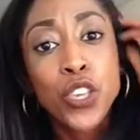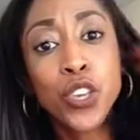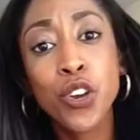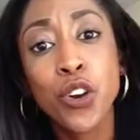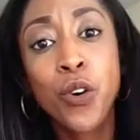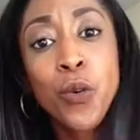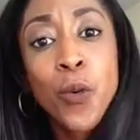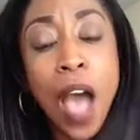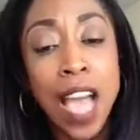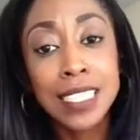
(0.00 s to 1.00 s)

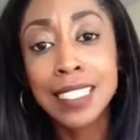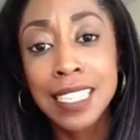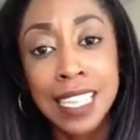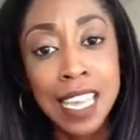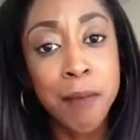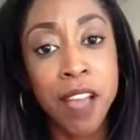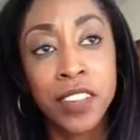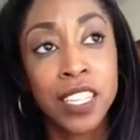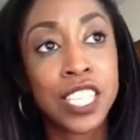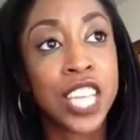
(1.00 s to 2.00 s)
I just did the In My
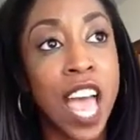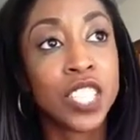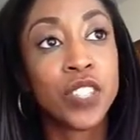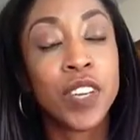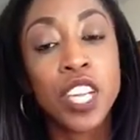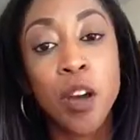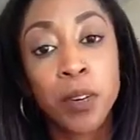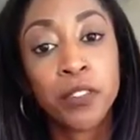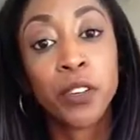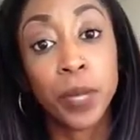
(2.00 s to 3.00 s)
Feelings challenge video,
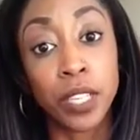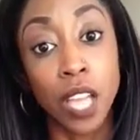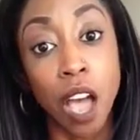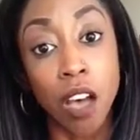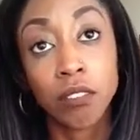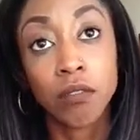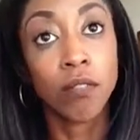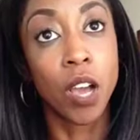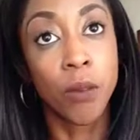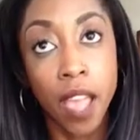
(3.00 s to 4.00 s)
but for real, y'all.
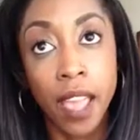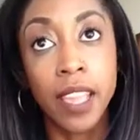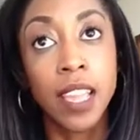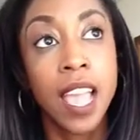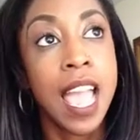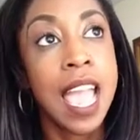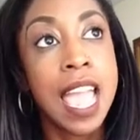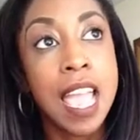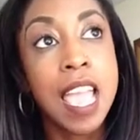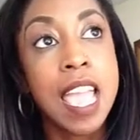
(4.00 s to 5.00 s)
Okay.
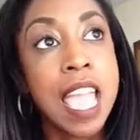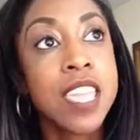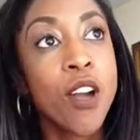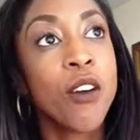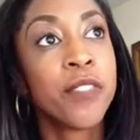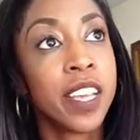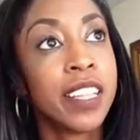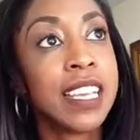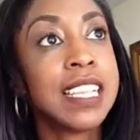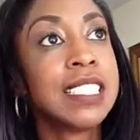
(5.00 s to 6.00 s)
In your
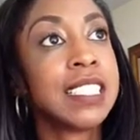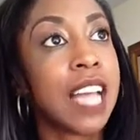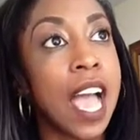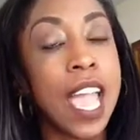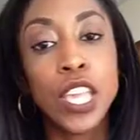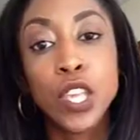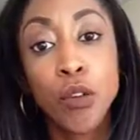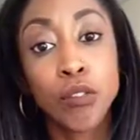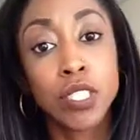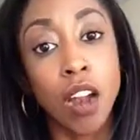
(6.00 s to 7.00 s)
feelings, like
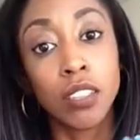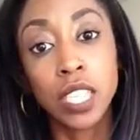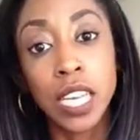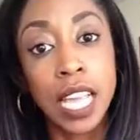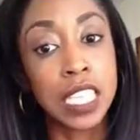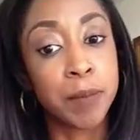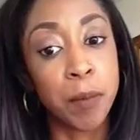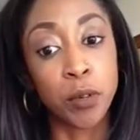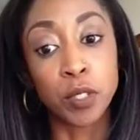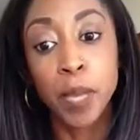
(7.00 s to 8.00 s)
you start looking at these
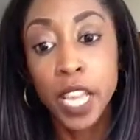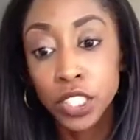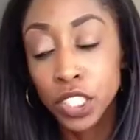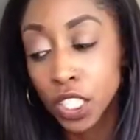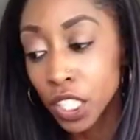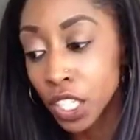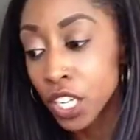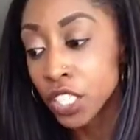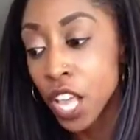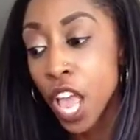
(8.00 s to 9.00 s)
people's
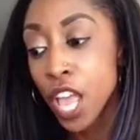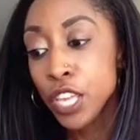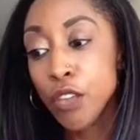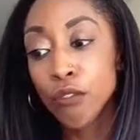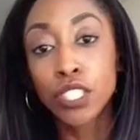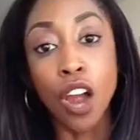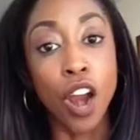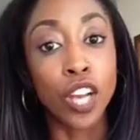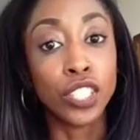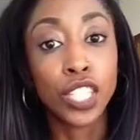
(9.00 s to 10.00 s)
pictures. You
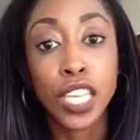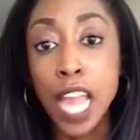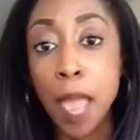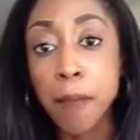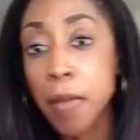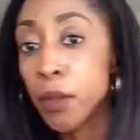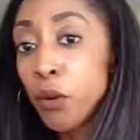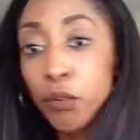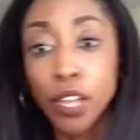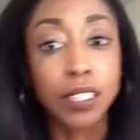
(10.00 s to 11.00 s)
start looking at maybe
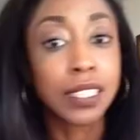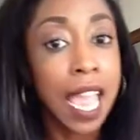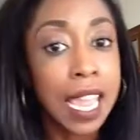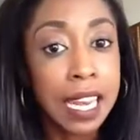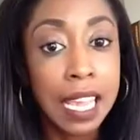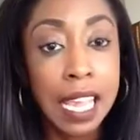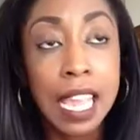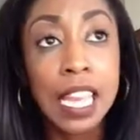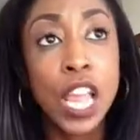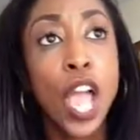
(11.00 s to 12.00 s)
who they're
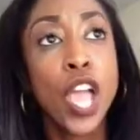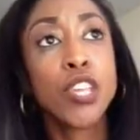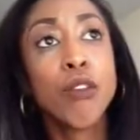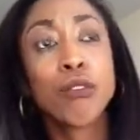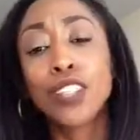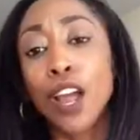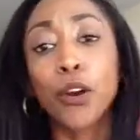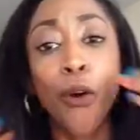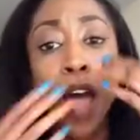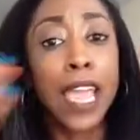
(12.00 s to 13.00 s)
dating. You start
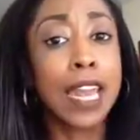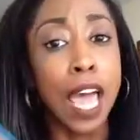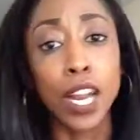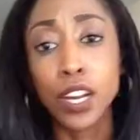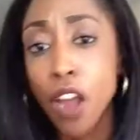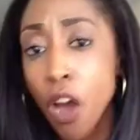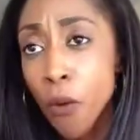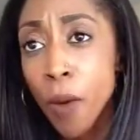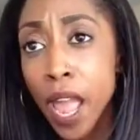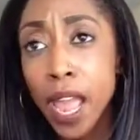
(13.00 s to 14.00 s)
crying out of
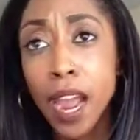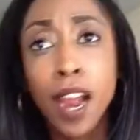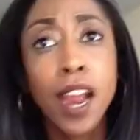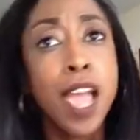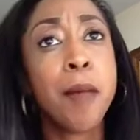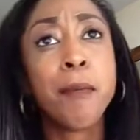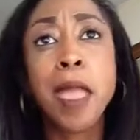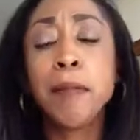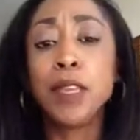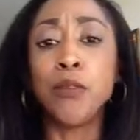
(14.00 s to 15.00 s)
nowhere.
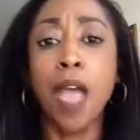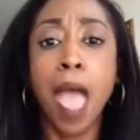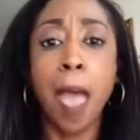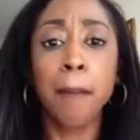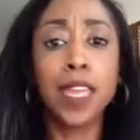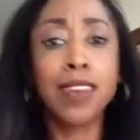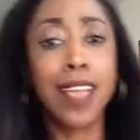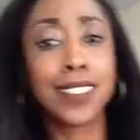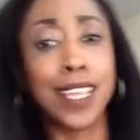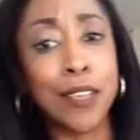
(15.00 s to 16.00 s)
Maybe you happy.
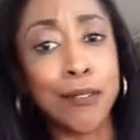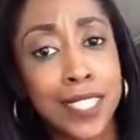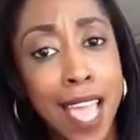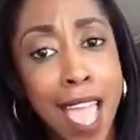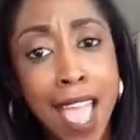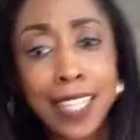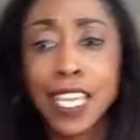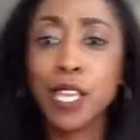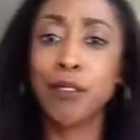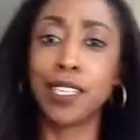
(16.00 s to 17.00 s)
Next day you sad.
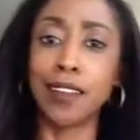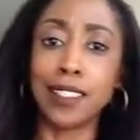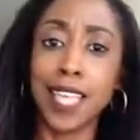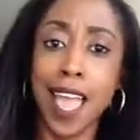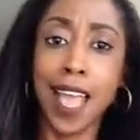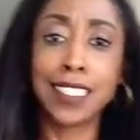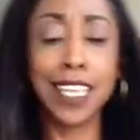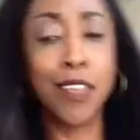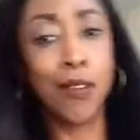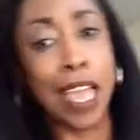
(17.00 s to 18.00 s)
Then you send a text.
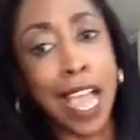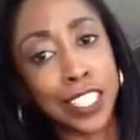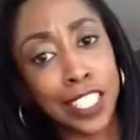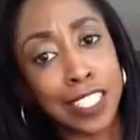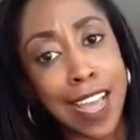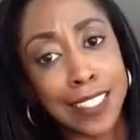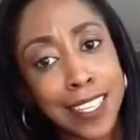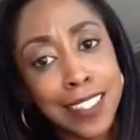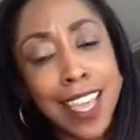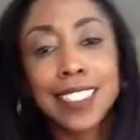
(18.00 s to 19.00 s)
Then you like, I should have not
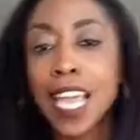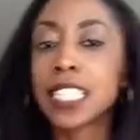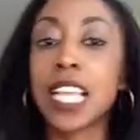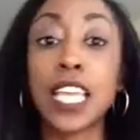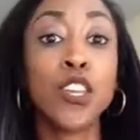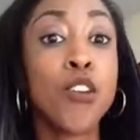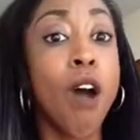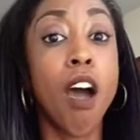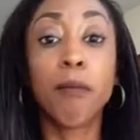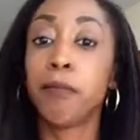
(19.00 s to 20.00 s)
sent that text. Like
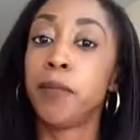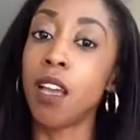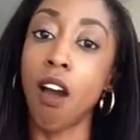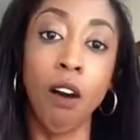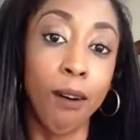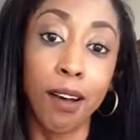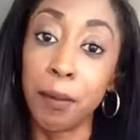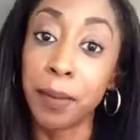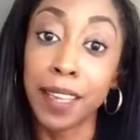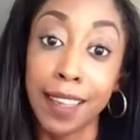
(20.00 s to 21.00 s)
you be all
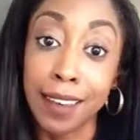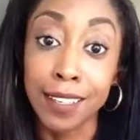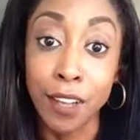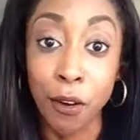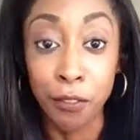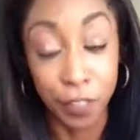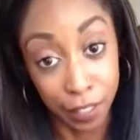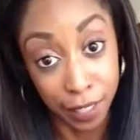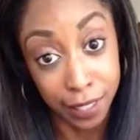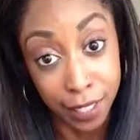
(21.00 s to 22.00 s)
up in your
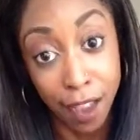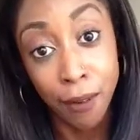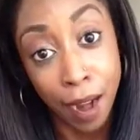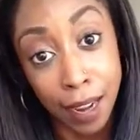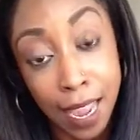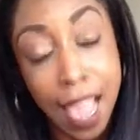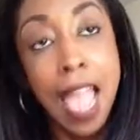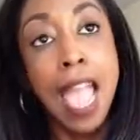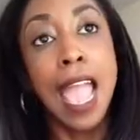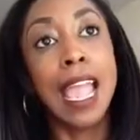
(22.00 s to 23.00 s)
feelings. All right.
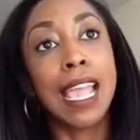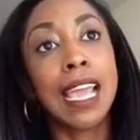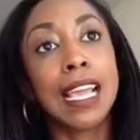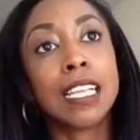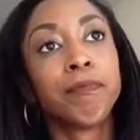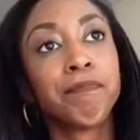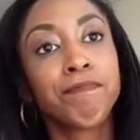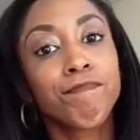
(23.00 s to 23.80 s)
And